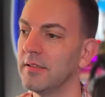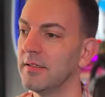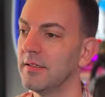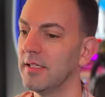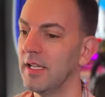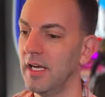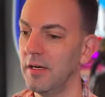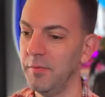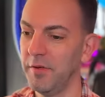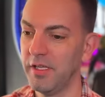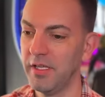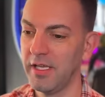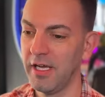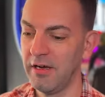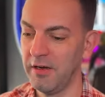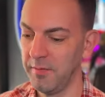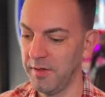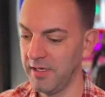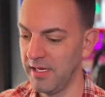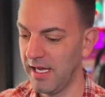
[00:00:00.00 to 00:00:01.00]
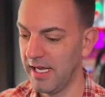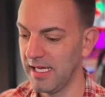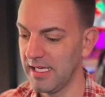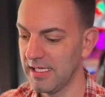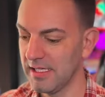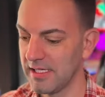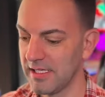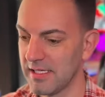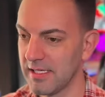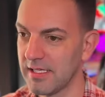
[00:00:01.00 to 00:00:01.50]
That would be that would be
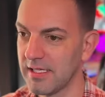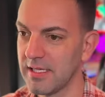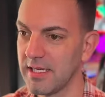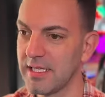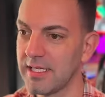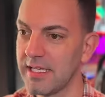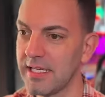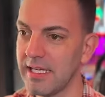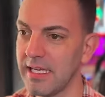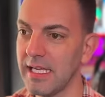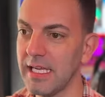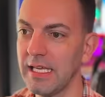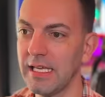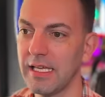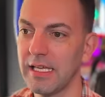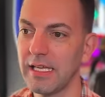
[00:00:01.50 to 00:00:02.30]
nice to see.